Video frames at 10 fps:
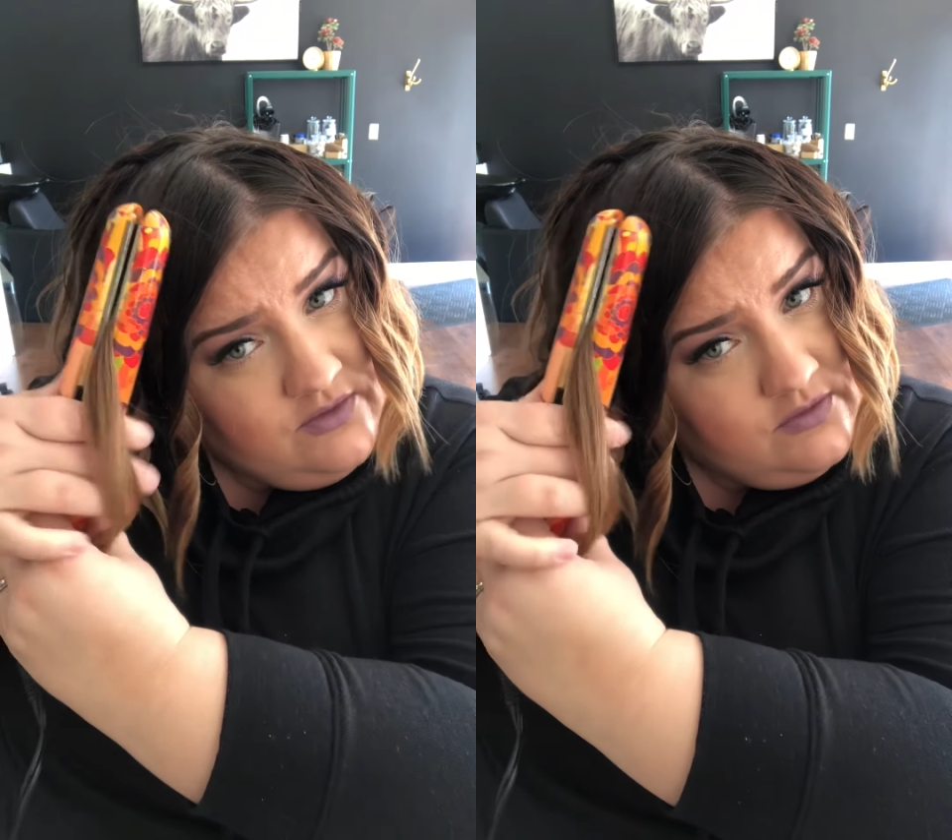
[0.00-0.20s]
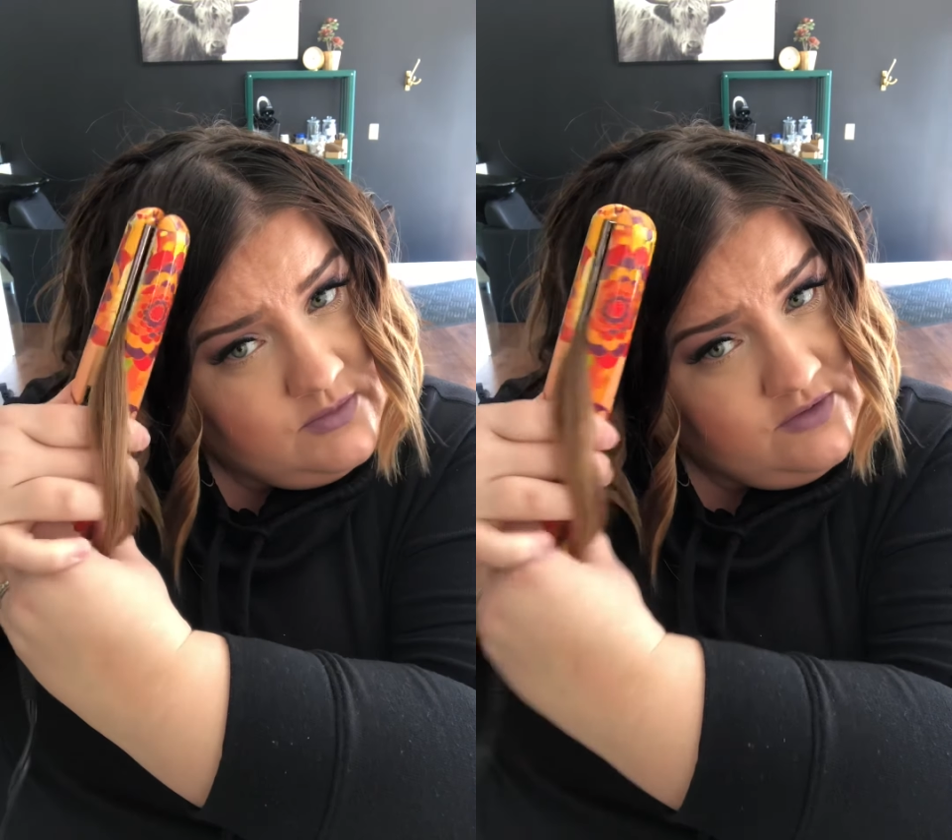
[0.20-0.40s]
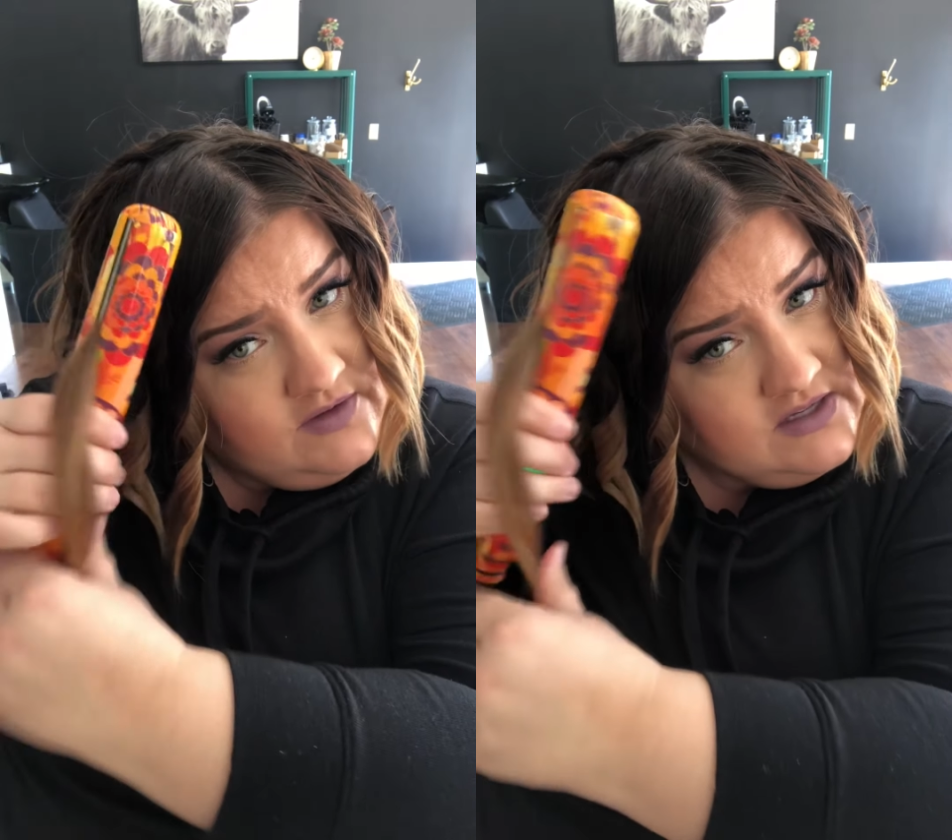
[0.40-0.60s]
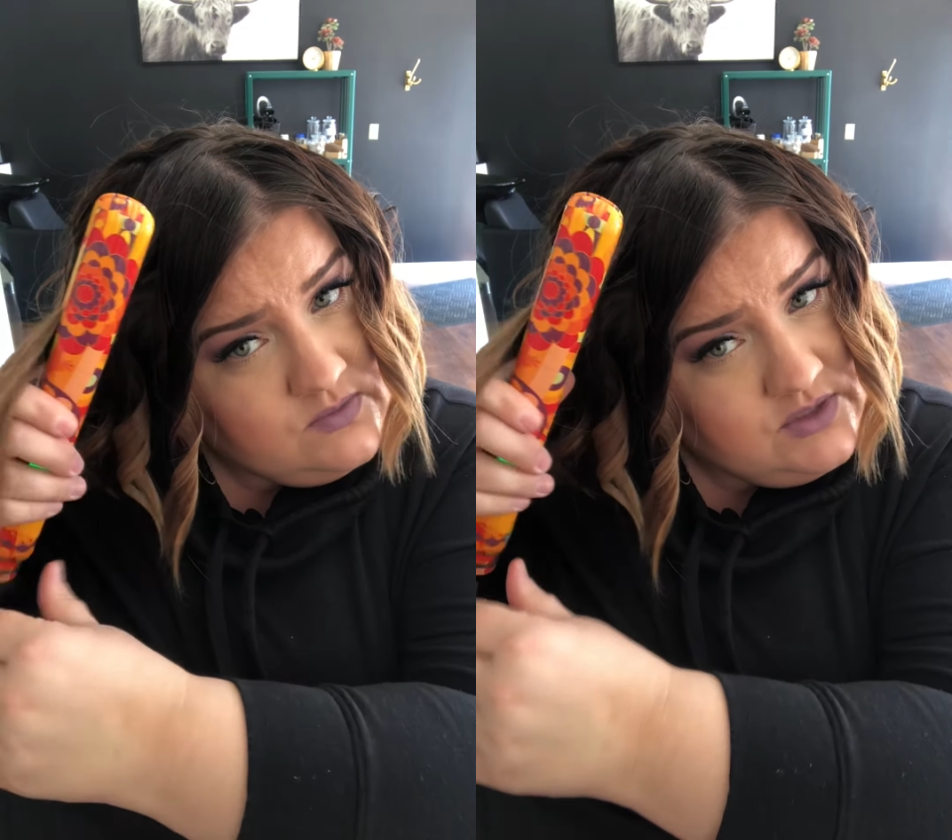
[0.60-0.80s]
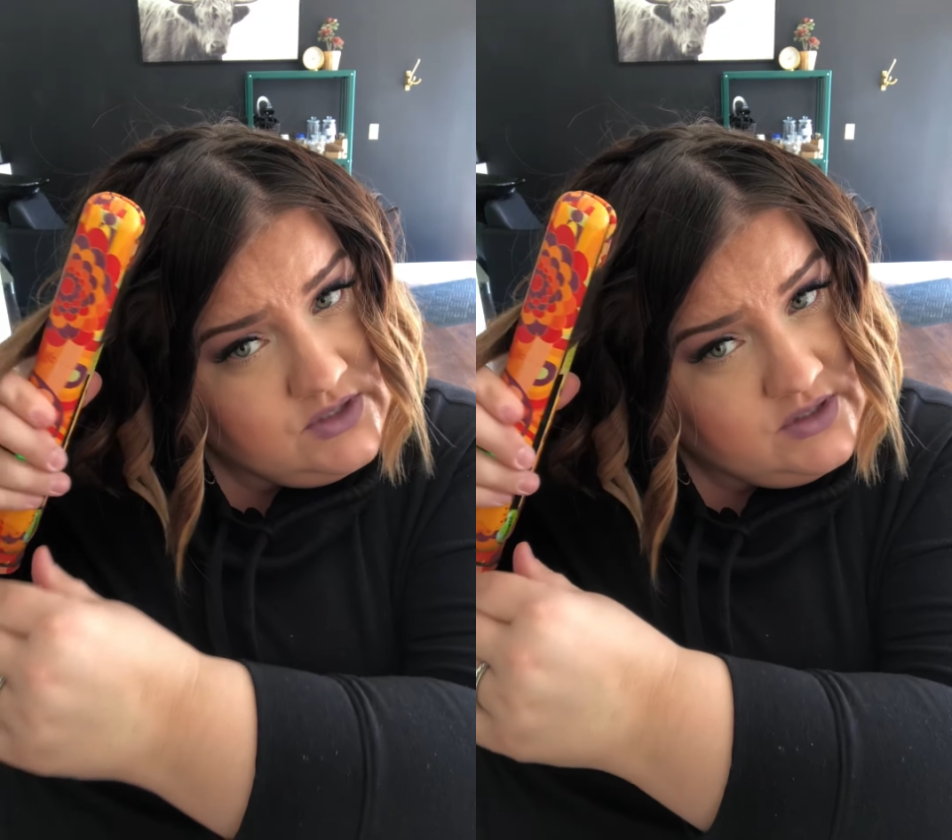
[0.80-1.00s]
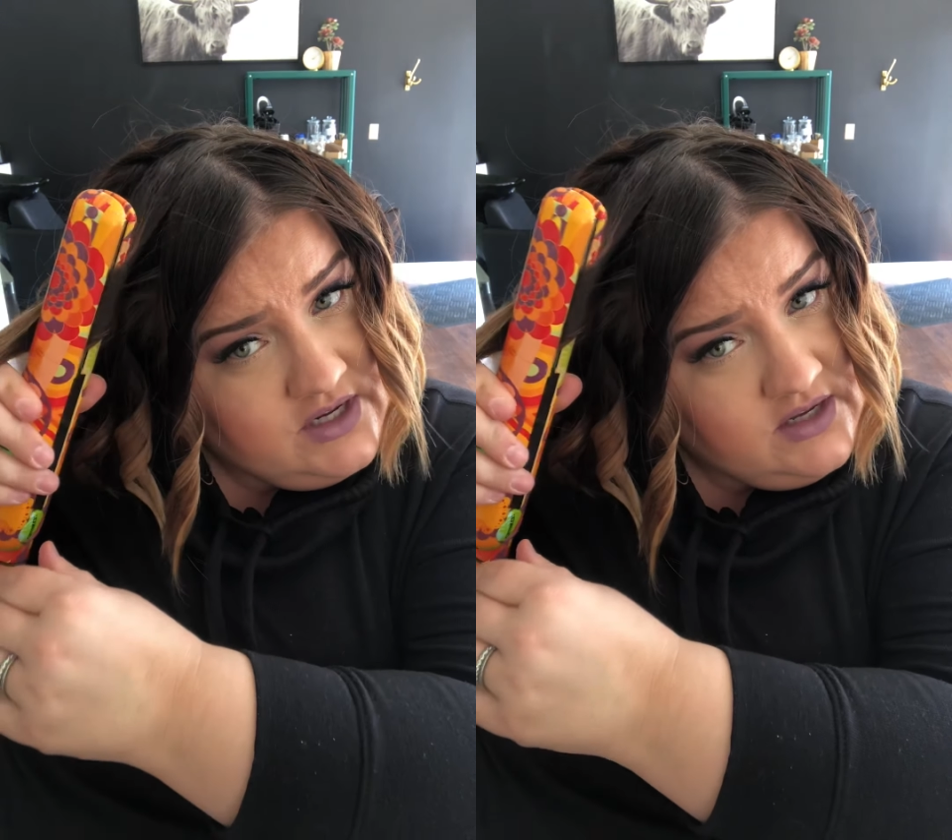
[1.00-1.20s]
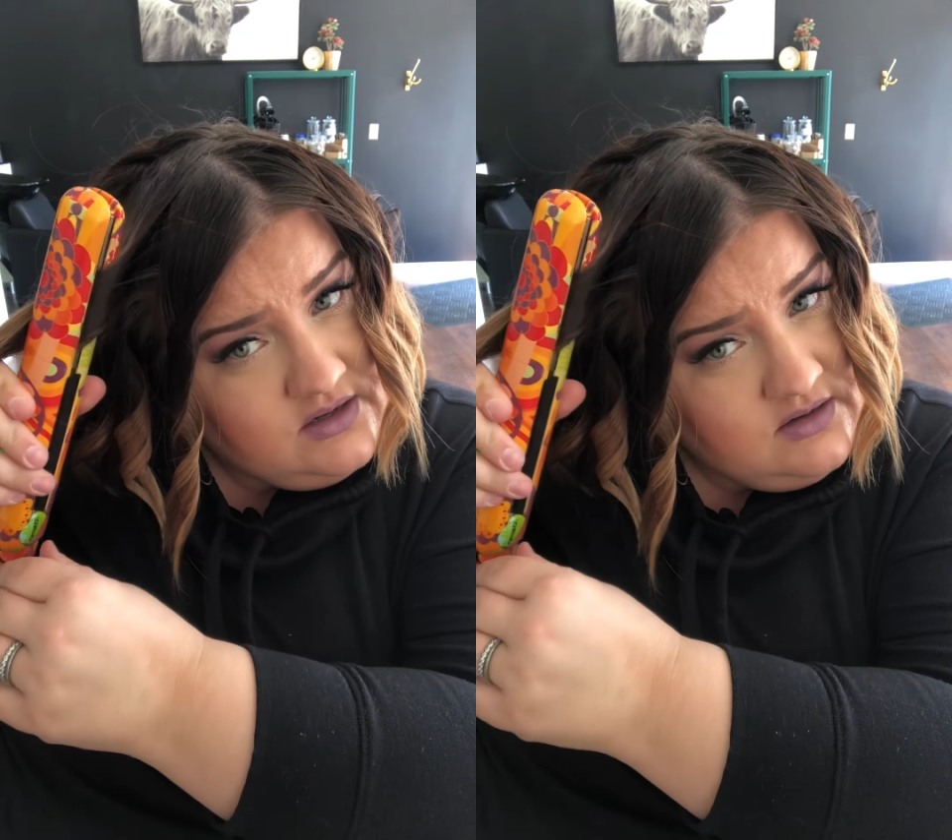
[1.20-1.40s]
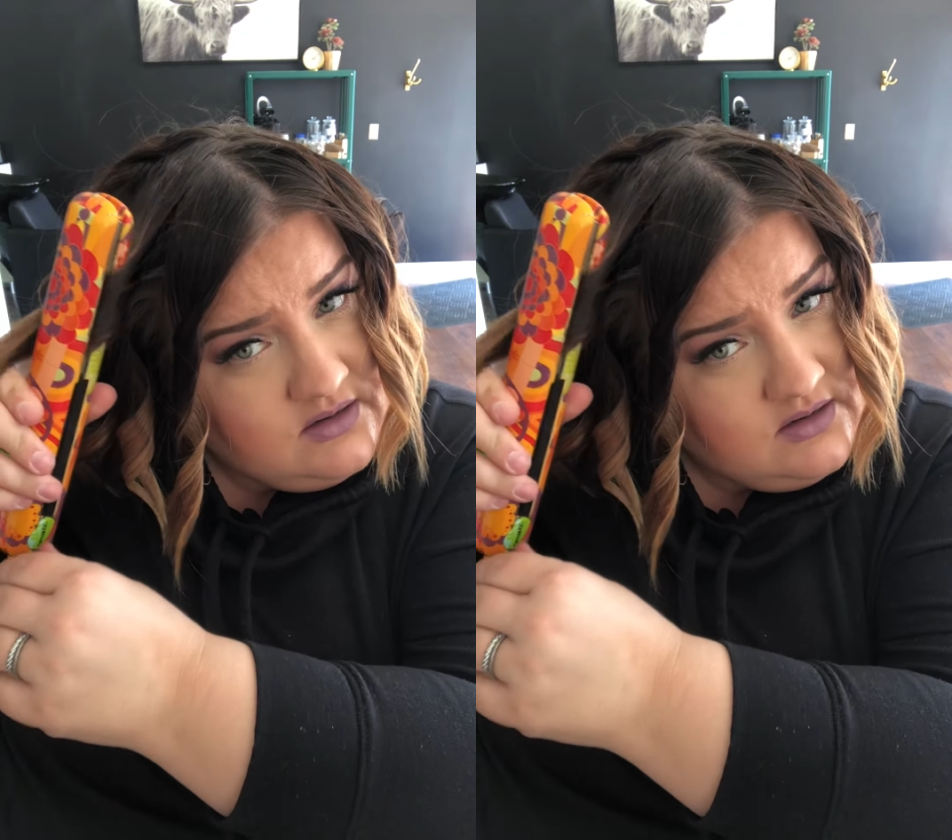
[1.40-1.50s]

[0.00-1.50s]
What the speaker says: from the face, we're turning it.